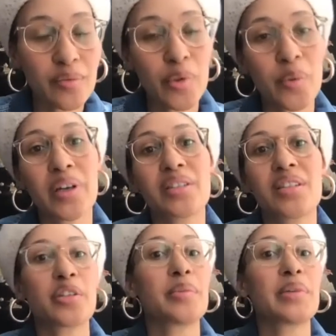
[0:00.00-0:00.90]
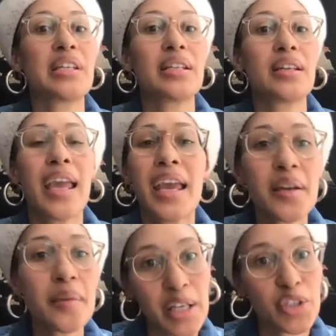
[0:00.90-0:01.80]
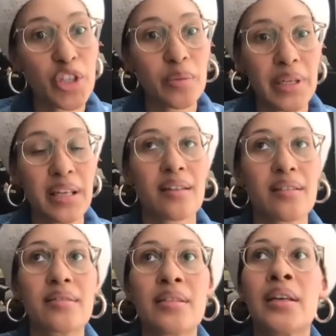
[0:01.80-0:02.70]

We wanted there to be animation because